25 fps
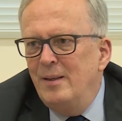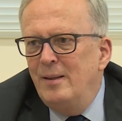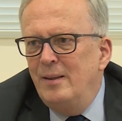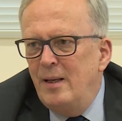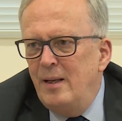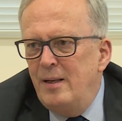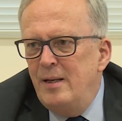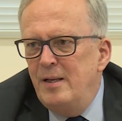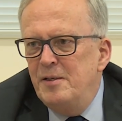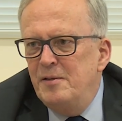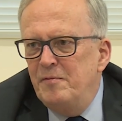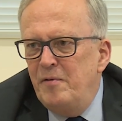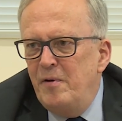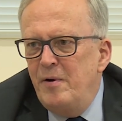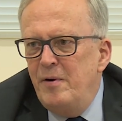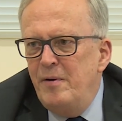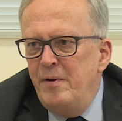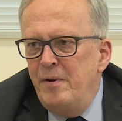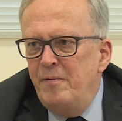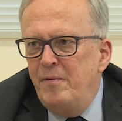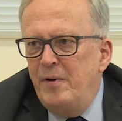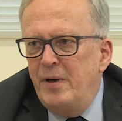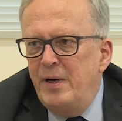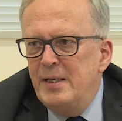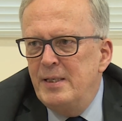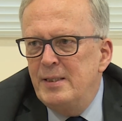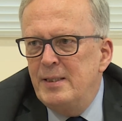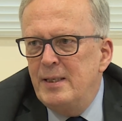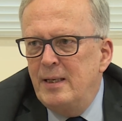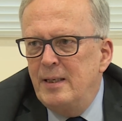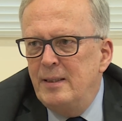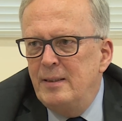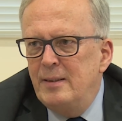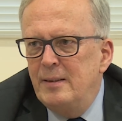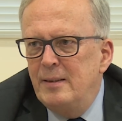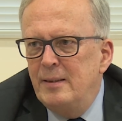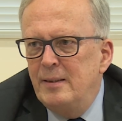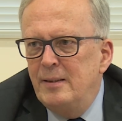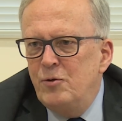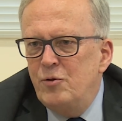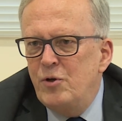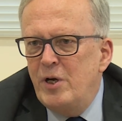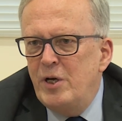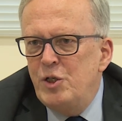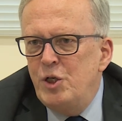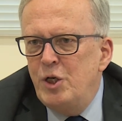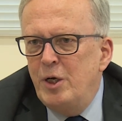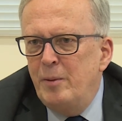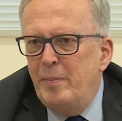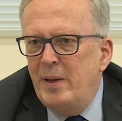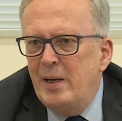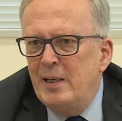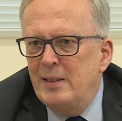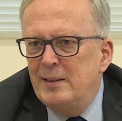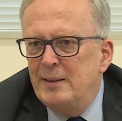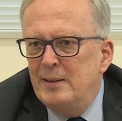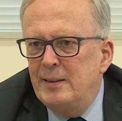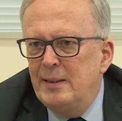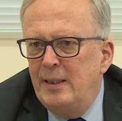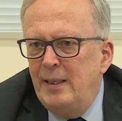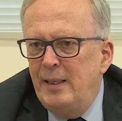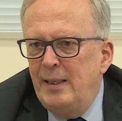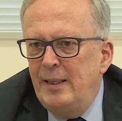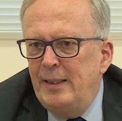its very, very sad, tragic past.